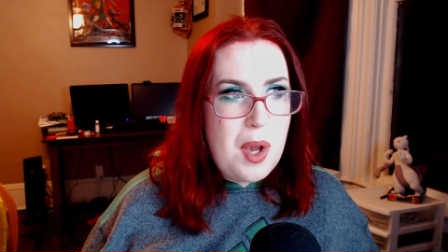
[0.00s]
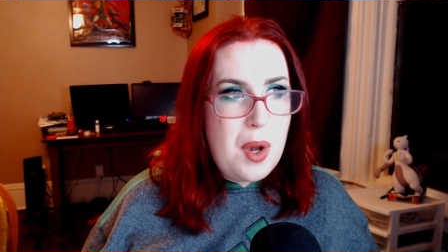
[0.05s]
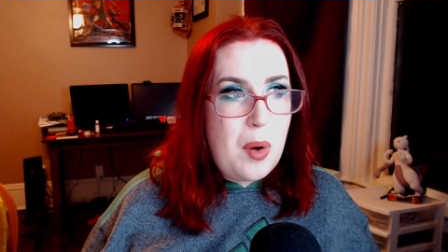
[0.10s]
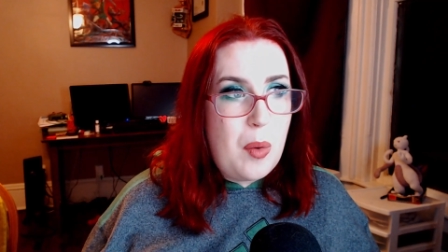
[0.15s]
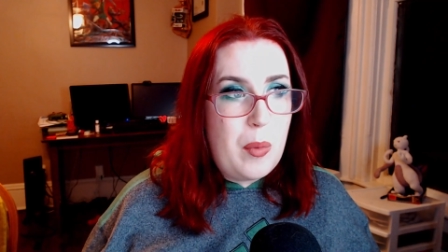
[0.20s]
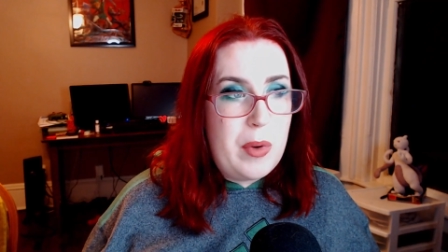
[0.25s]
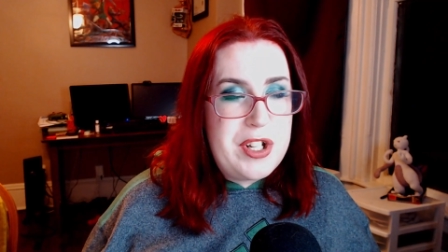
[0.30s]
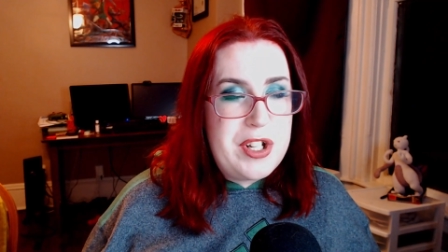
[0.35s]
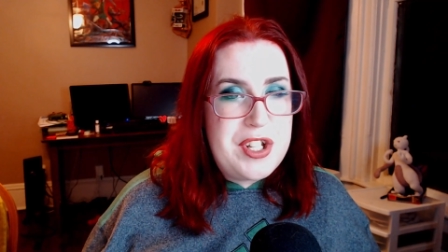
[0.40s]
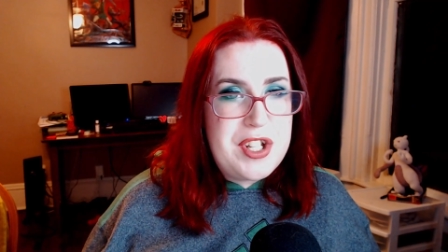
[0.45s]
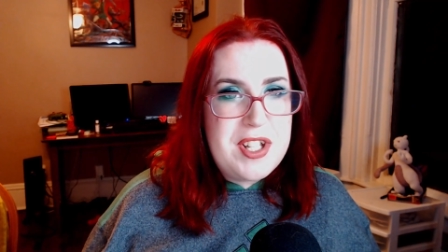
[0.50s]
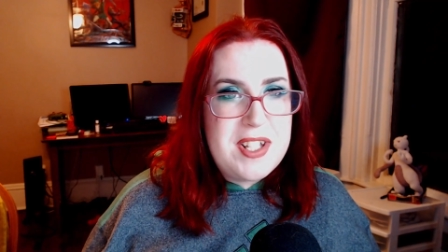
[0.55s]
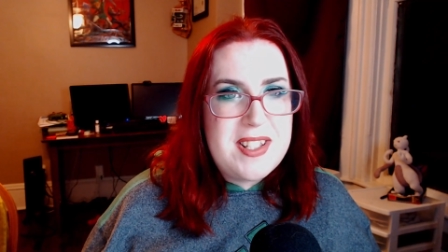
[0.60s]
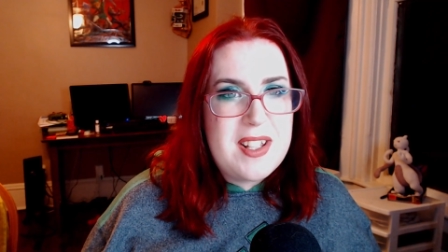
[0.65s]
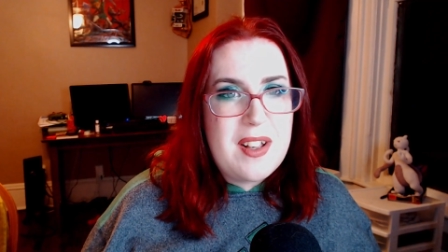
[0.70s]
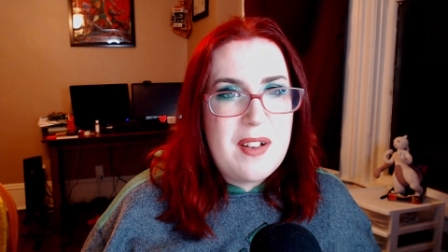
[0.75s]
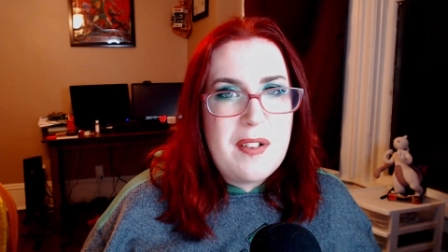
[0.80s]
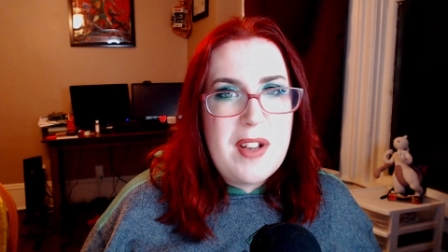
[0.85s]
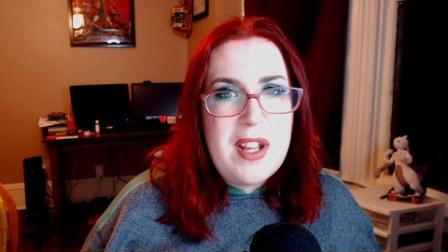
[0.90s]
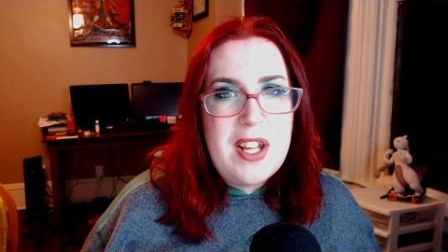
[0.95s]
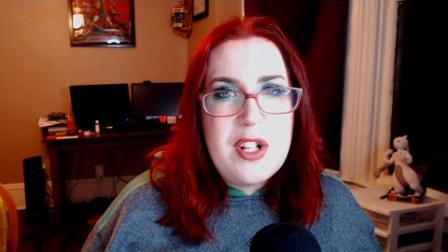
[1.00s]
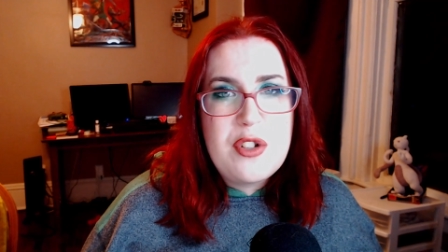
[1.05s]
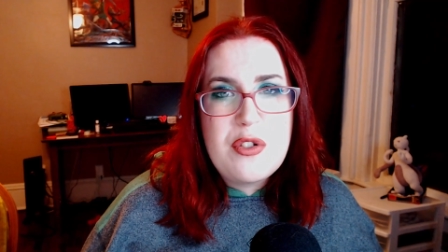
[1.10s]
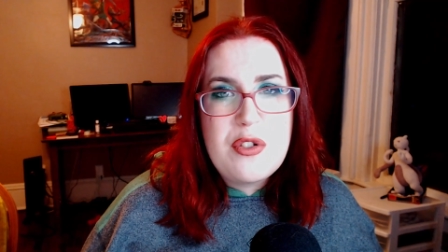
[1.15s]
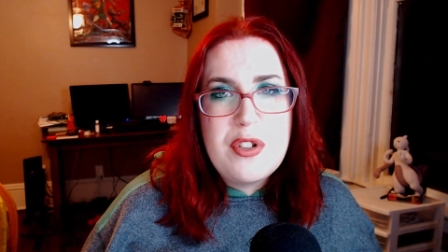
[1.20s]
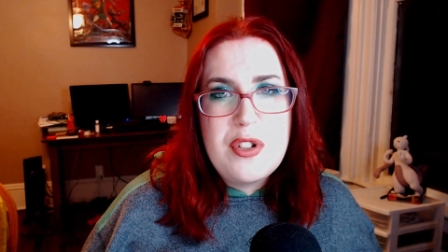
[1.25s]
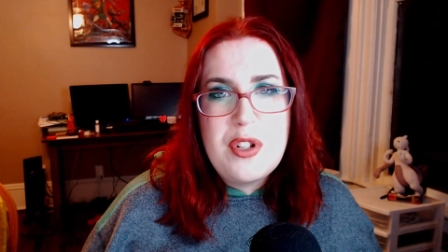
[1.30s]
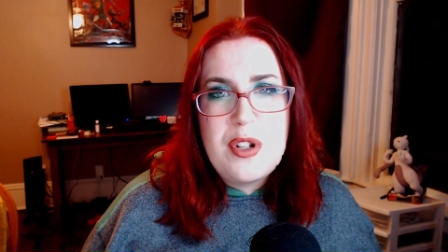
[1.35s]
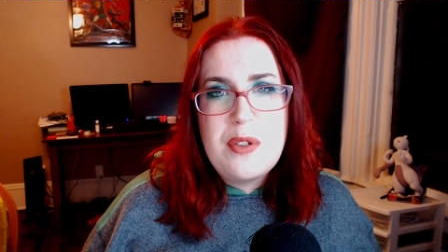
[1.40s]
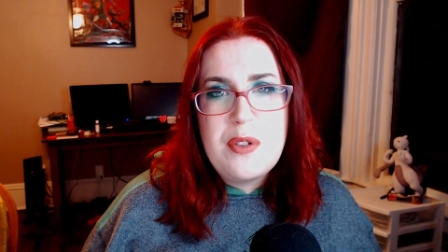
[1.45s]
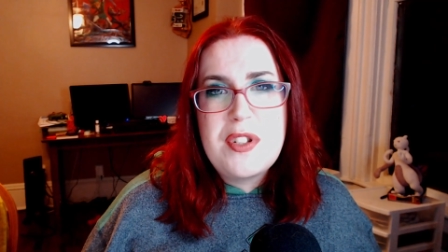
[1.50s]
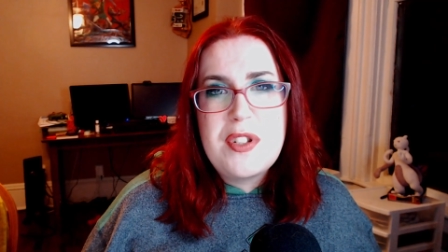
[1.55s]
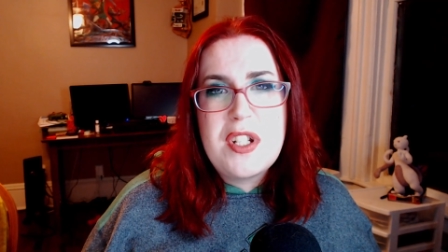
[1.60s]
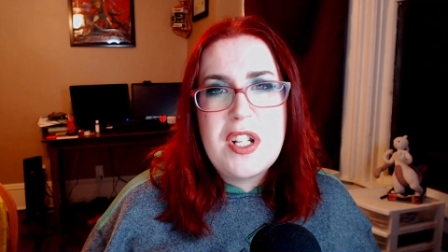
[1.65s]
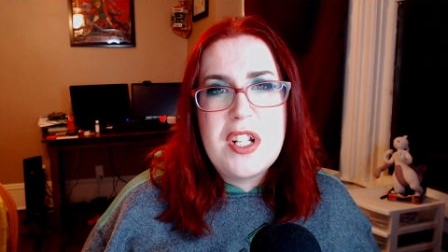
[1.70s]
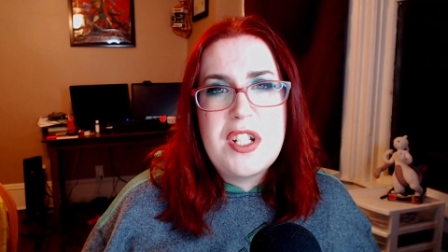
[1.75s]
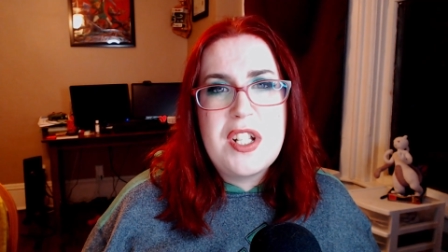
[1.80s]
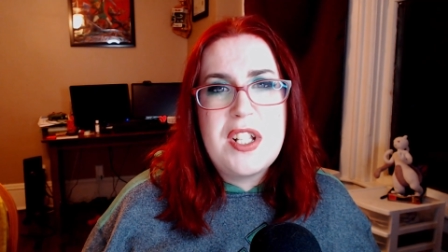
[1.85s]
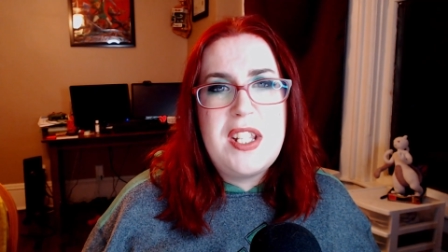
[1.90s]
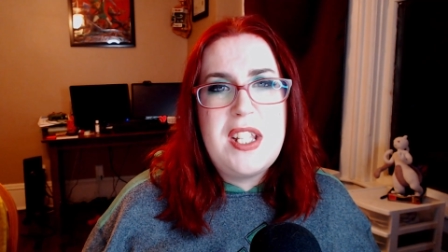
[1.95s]
when she's introduced
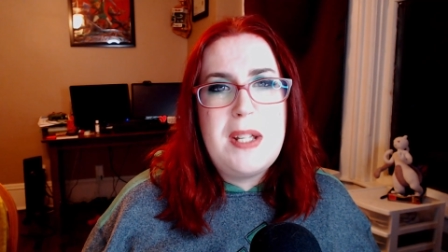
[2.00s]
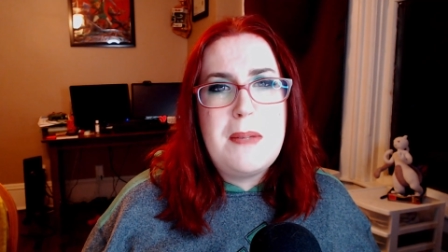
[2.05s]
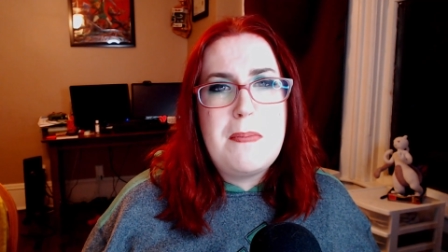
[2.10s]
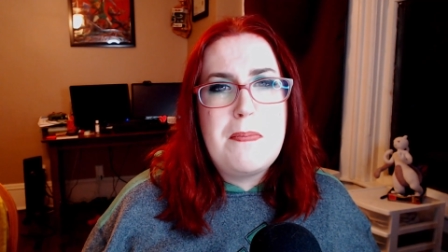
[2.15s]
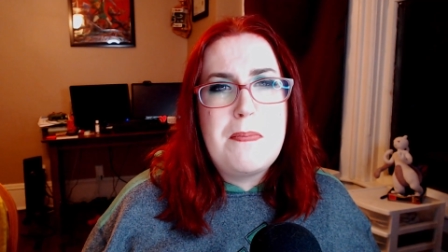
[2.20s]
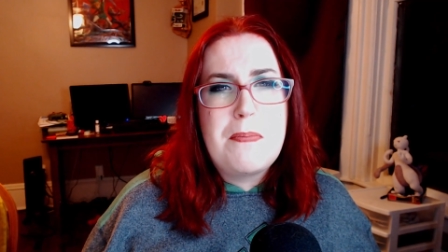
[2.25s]
to the